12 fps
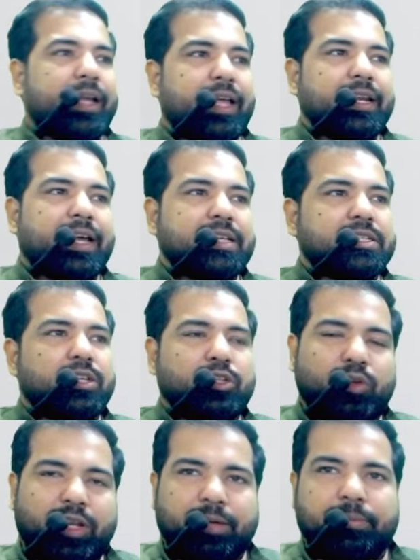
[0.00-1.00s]
again, guys?
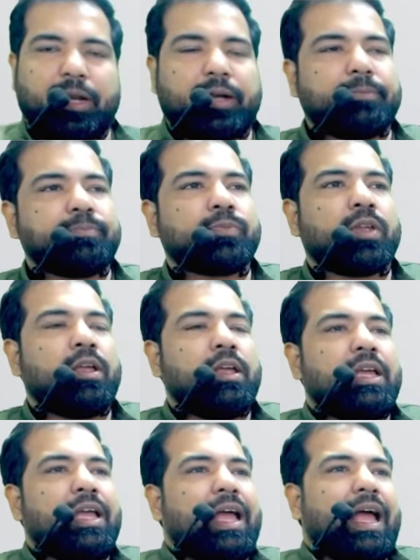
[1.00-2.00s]
Unique blood.
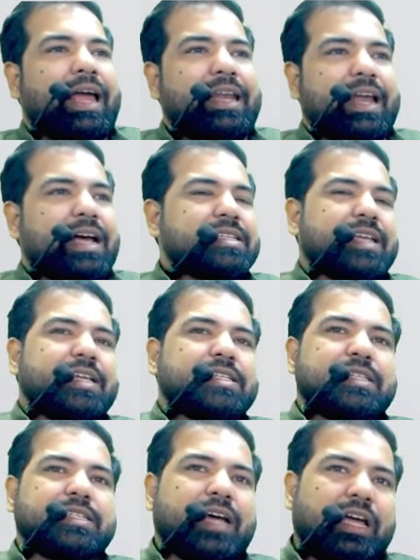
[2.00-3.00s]
And last, guys,
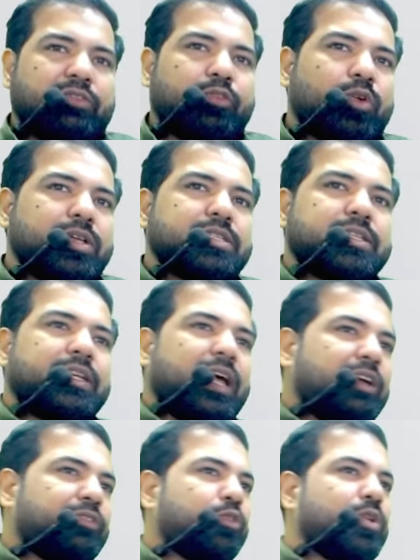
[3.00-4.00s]
is IFOS. In
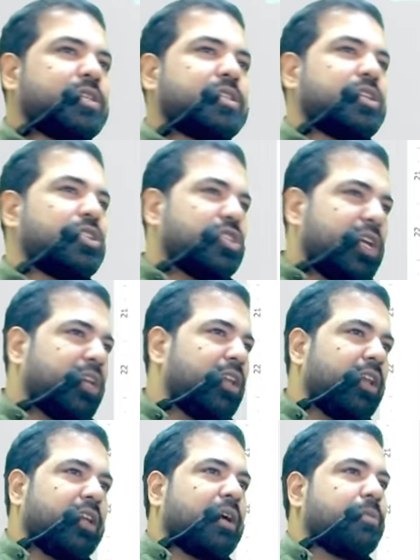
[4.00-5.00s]
IFOS, general
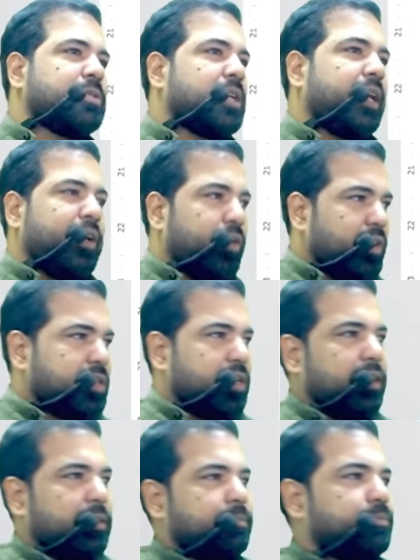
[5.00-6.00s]
incomes are interest
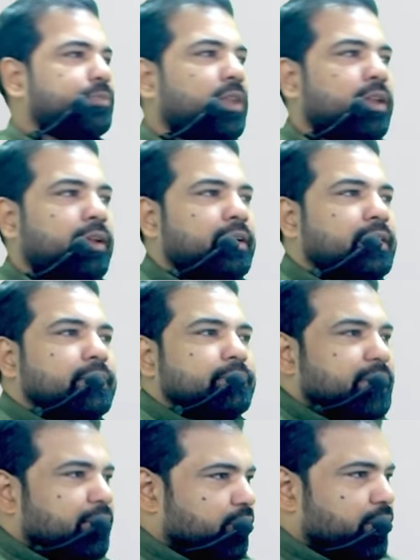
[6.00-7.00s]
income,
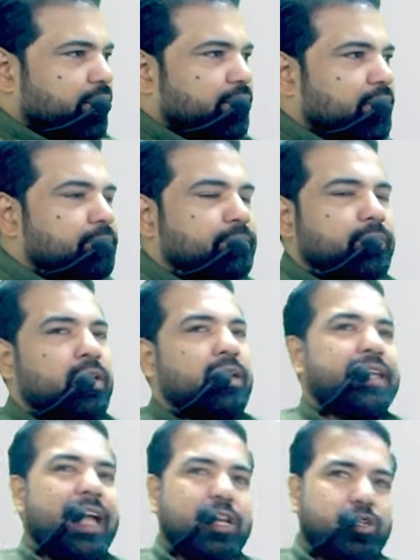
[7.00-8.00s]
Dividend income,
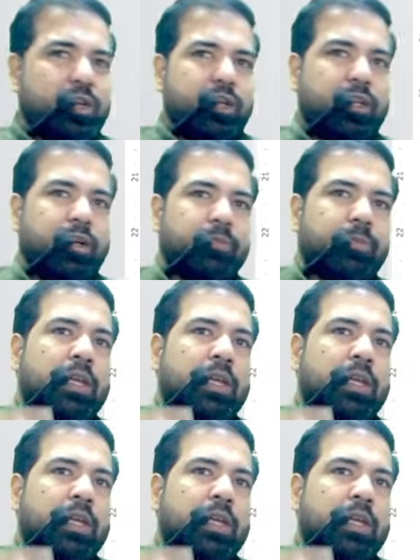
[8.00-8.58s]
casual income.